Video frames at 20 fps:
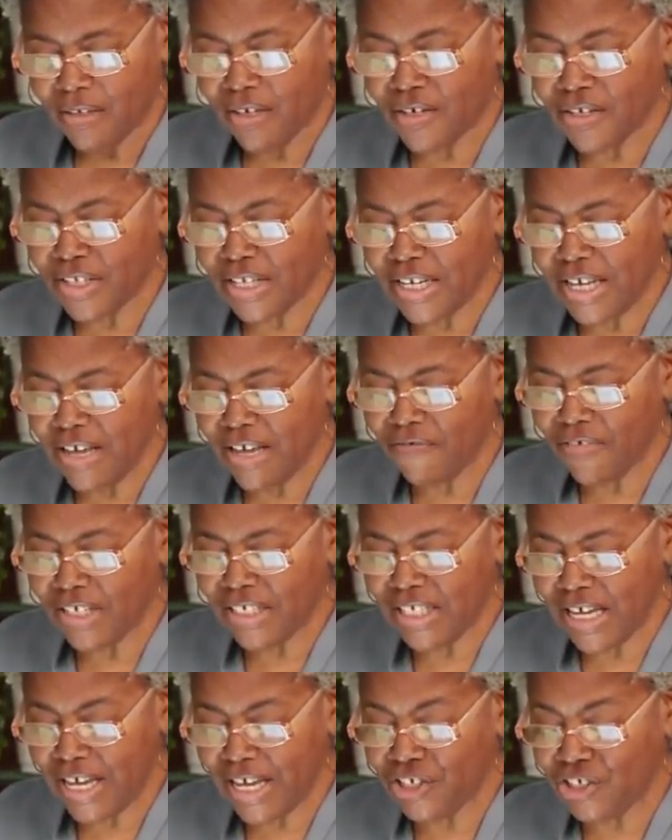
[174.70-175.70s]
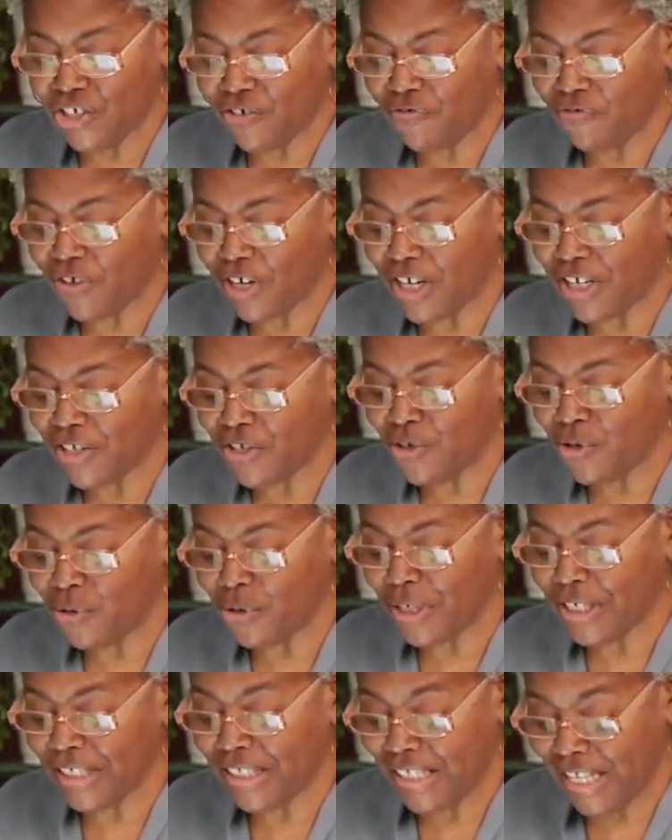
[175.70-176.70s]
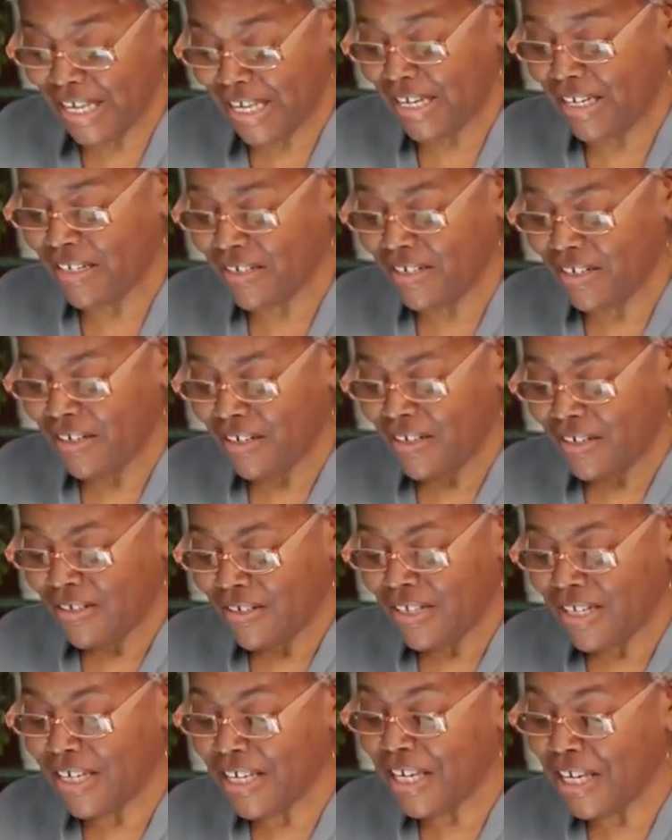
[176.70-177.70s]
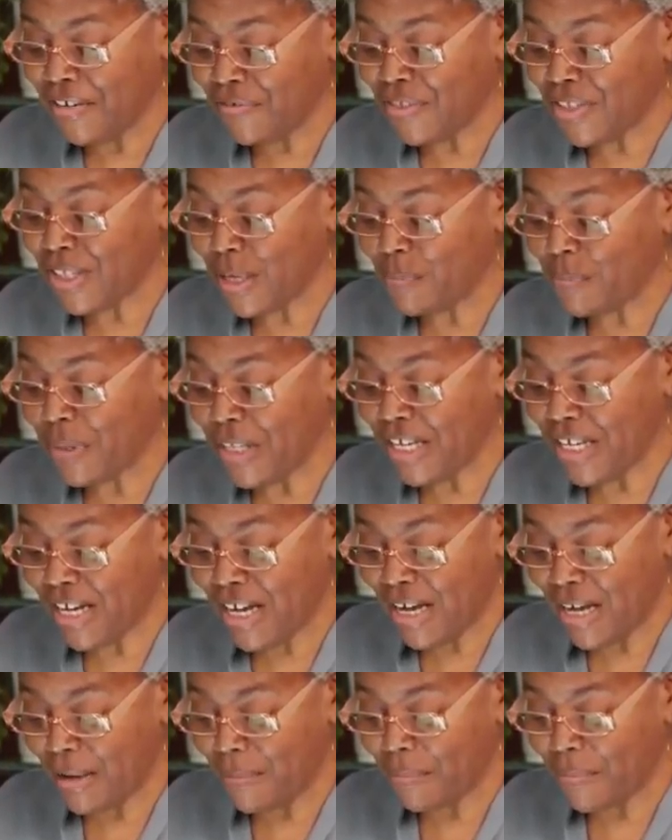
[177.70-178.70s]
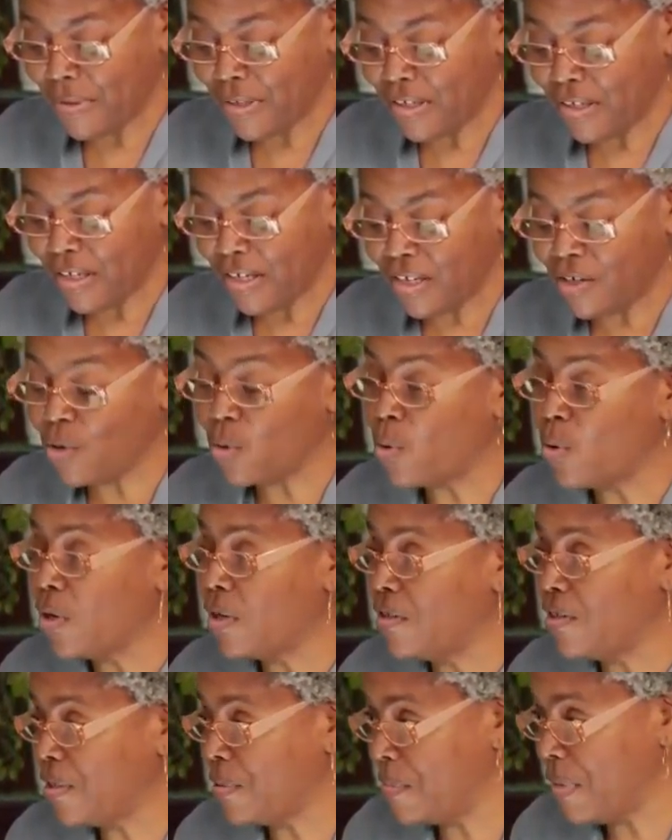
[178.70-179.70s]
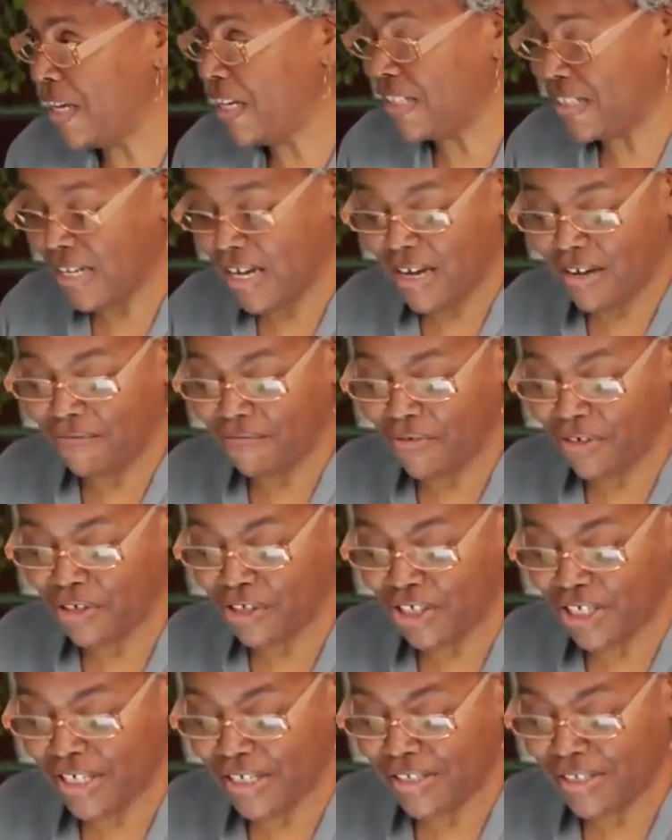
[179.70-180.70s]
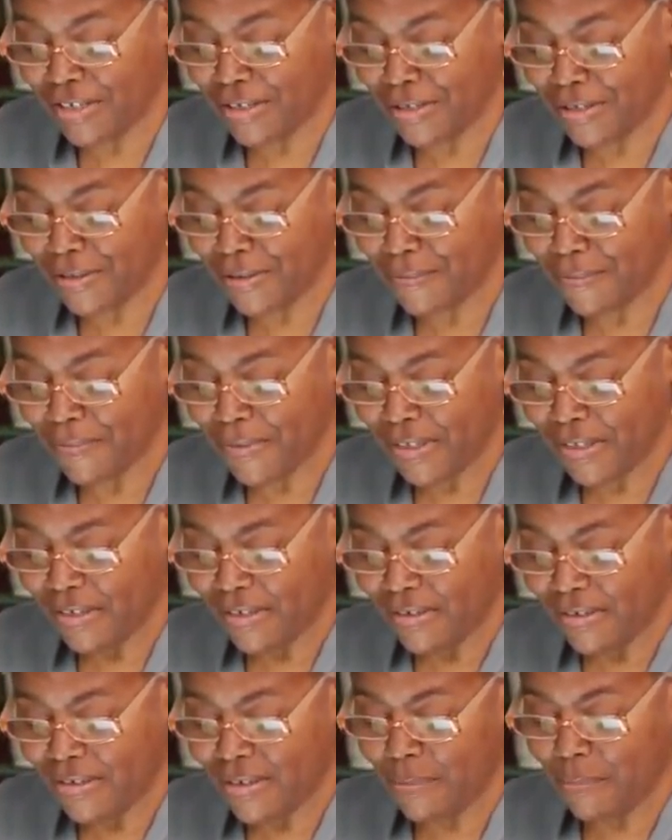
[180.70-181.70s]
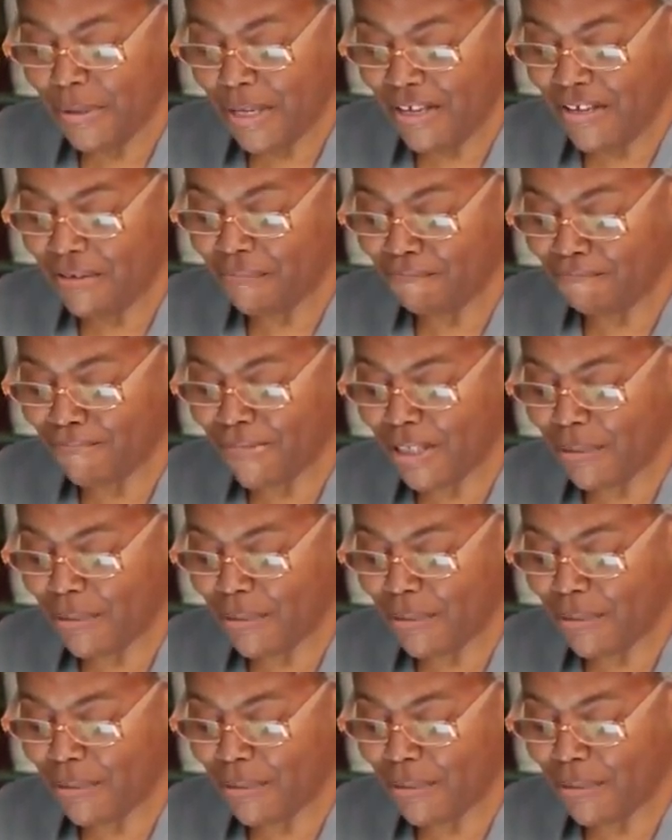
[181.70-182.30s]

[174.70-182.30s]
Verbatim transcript: There's an invitation for us during Lent to give something up in order to make time for Jesus, to be